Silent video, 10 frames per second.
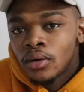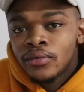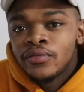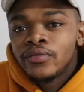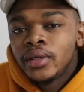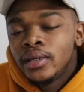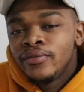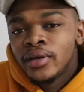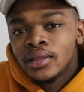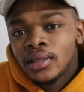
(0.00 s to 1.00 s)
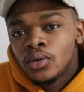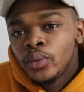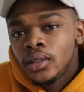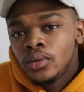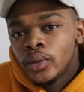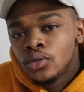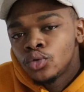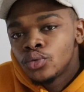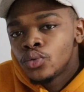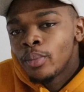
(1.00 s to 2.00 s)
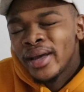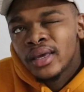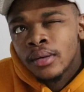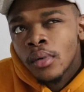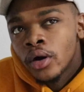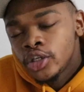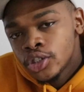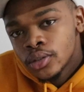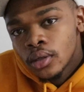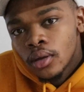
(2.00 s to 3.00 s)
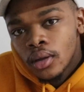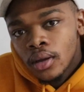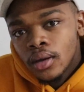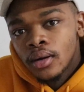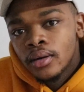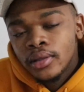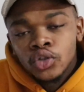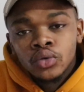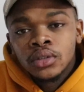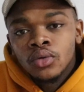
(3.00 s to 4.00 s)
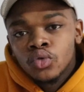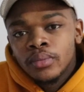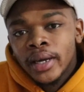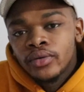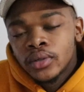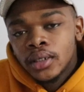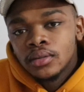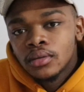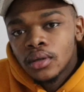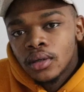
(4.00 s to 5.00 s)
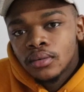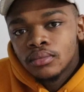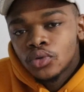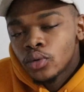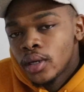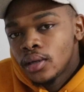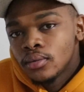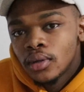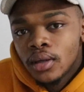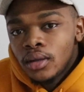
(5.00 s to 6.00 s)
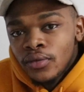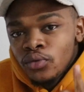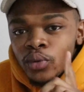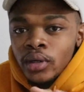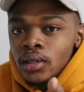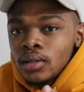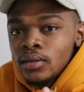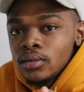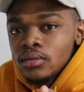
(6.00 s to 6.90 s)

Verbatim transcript: of an event that we went to back in March, uh, the Jozi Loop Night Run. Um, so yeah, if you wanna